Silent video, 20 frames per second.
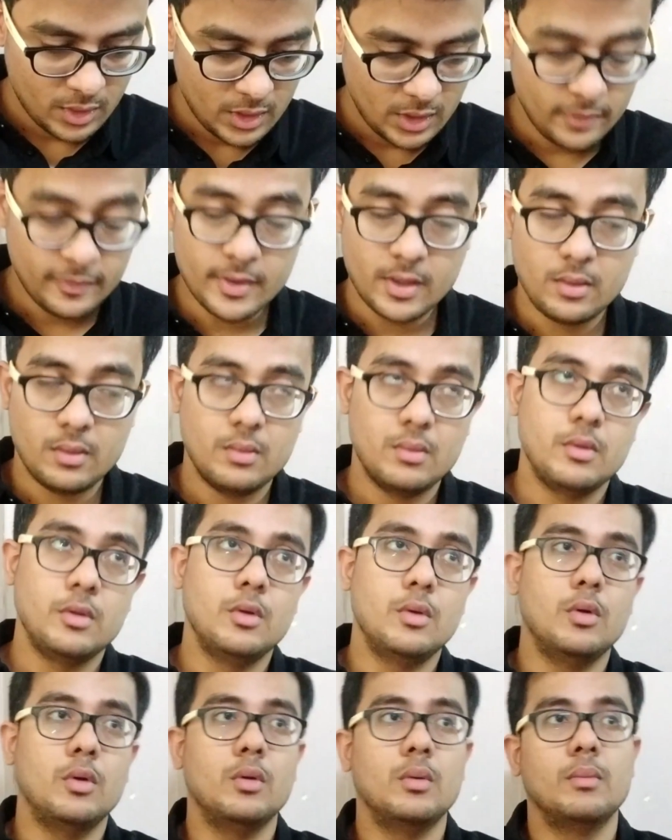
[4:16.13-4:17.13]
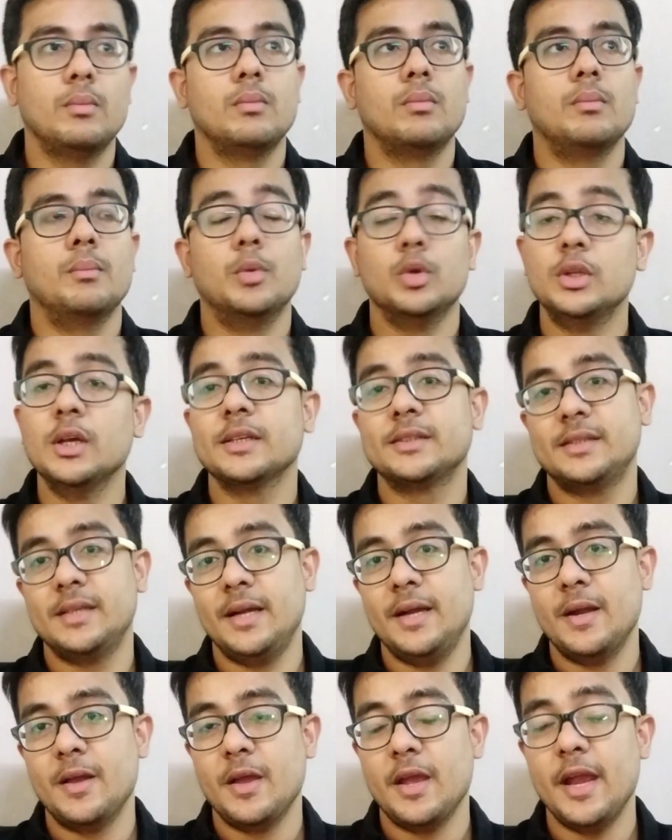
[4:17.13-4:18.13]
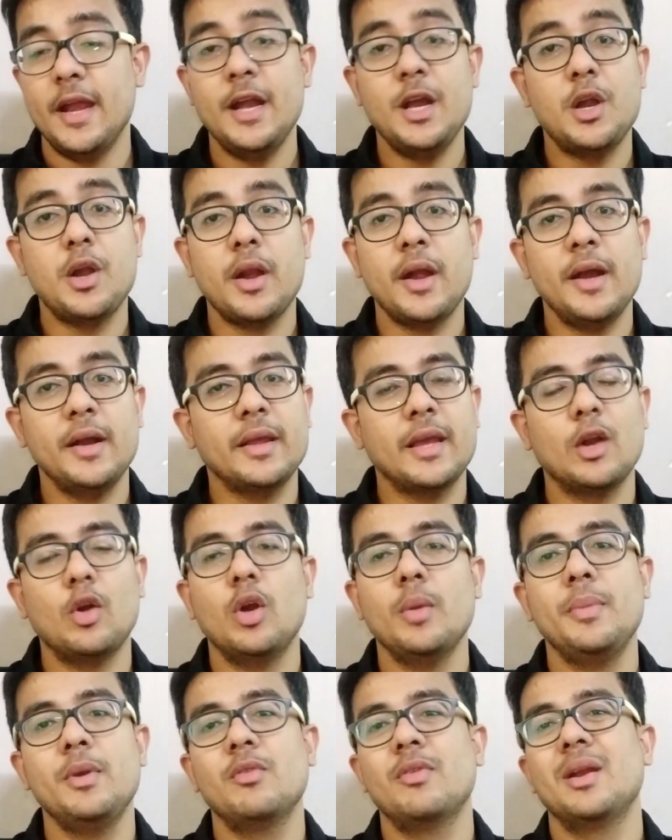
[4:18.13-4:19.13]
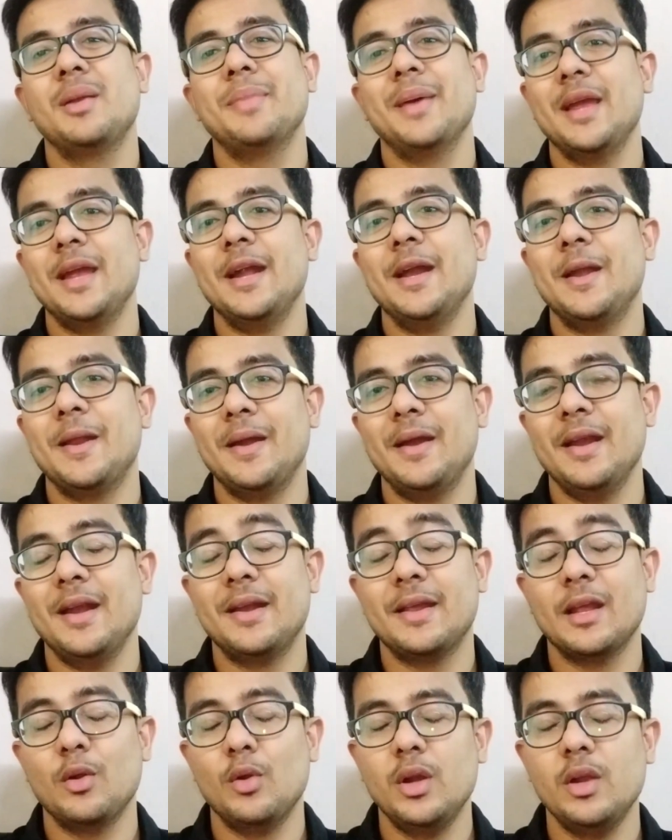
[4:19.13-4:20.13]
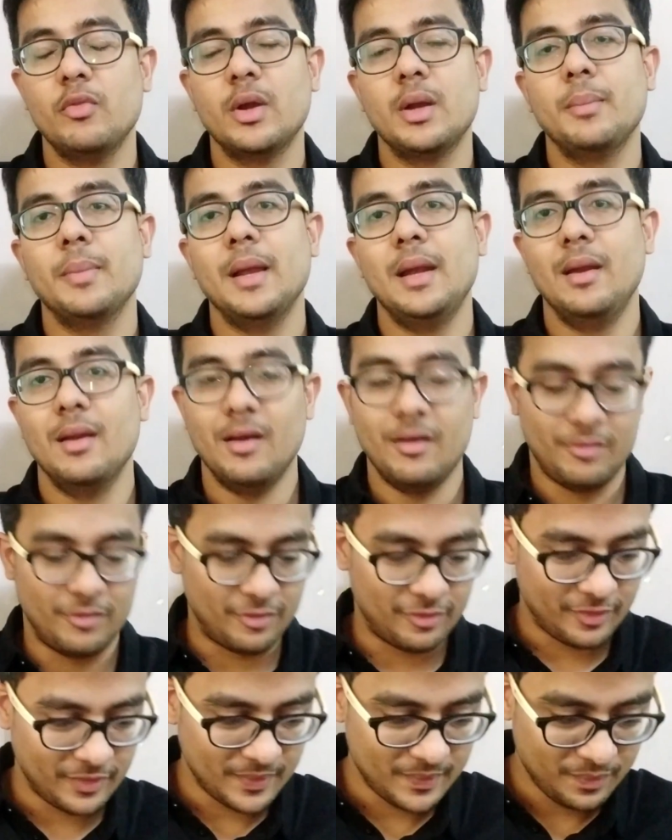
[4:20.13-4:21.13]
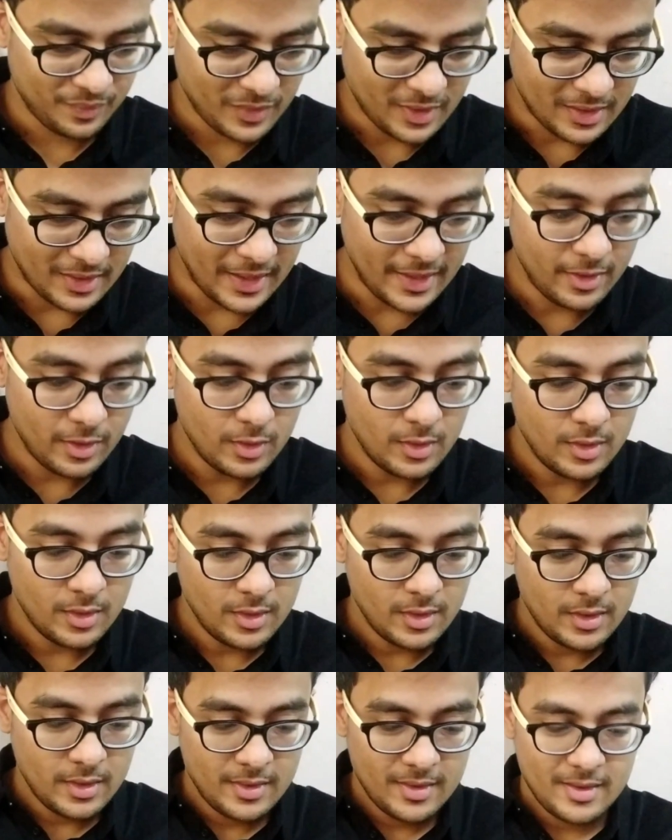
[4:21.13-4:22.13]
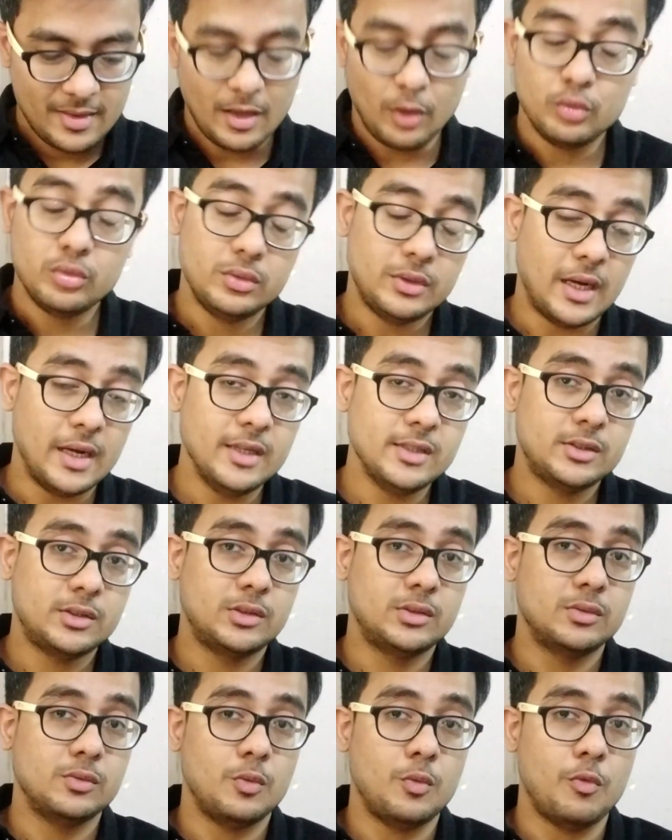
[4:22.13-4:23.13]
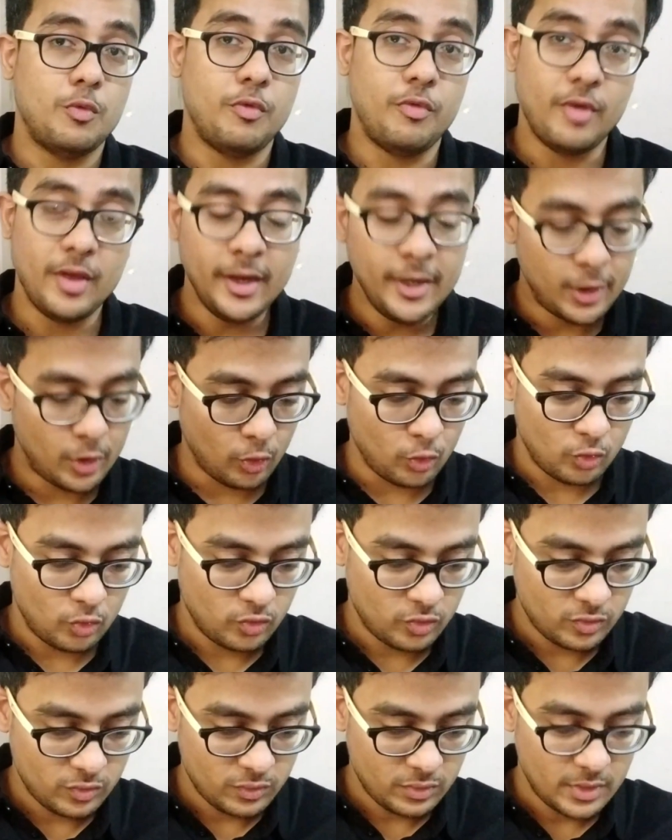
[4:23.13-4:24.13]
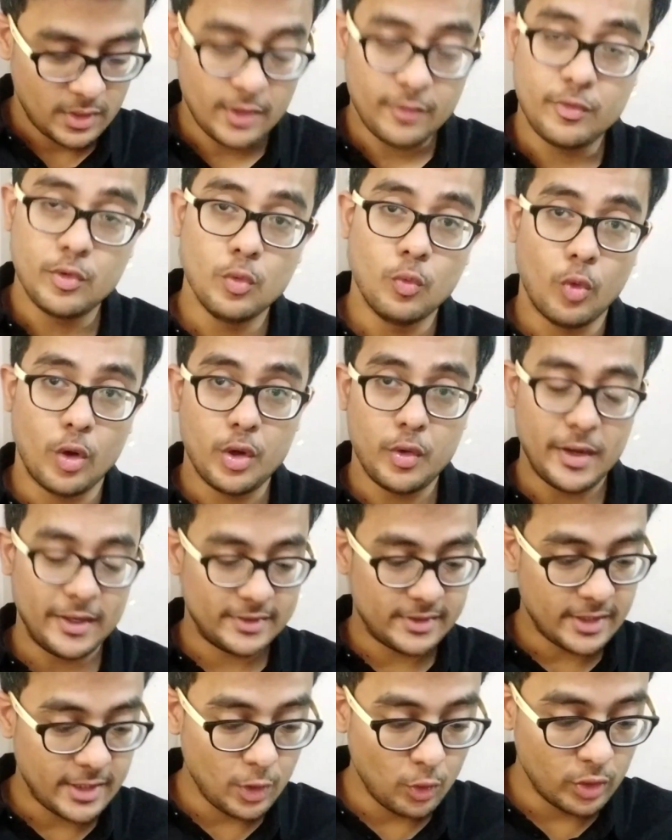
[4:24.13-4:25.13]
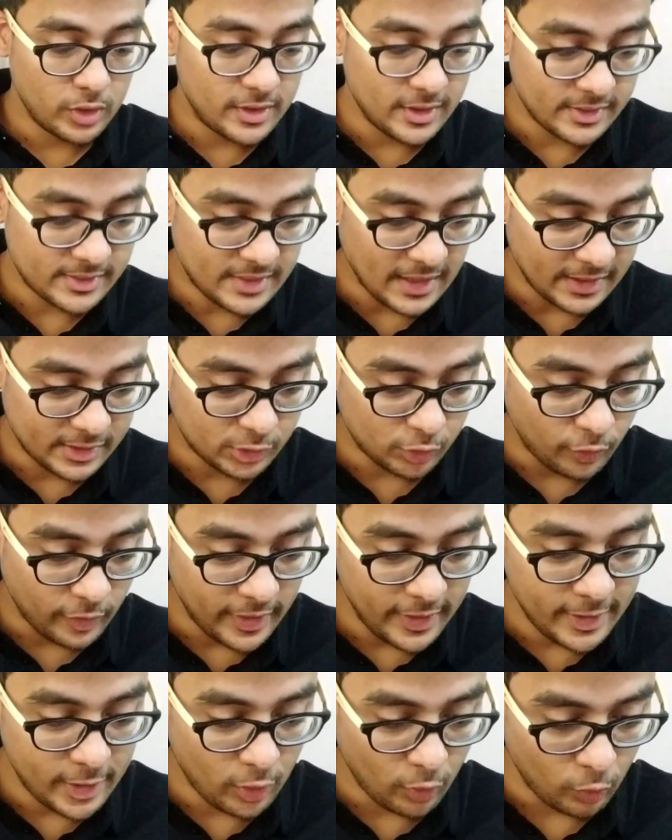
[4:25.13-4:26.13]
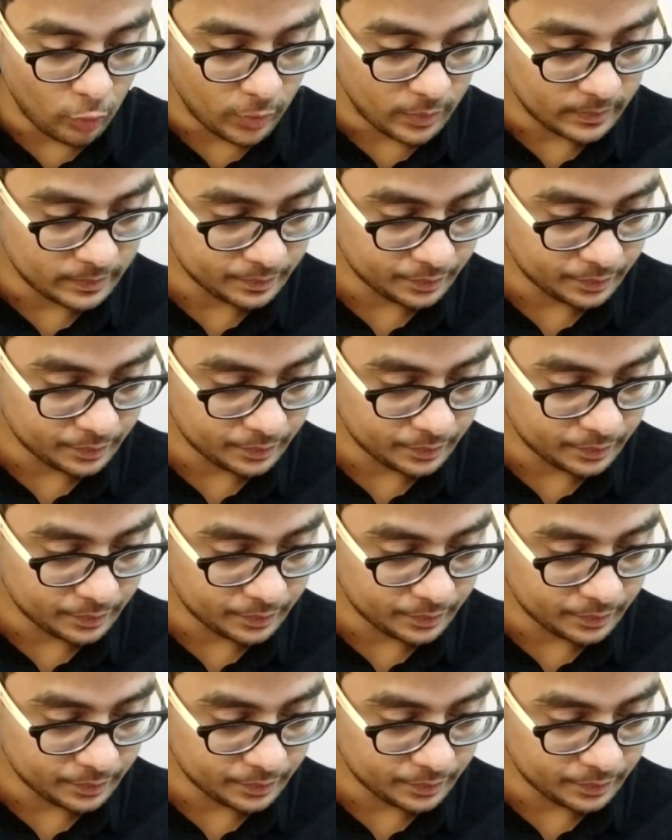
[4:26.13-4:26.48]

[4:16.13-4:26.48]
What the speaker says: Even, Buddha said, hatred cannot be won by hatred. It can only be won by love. Right? Now, that is very true. If you want to execute this, that's very true.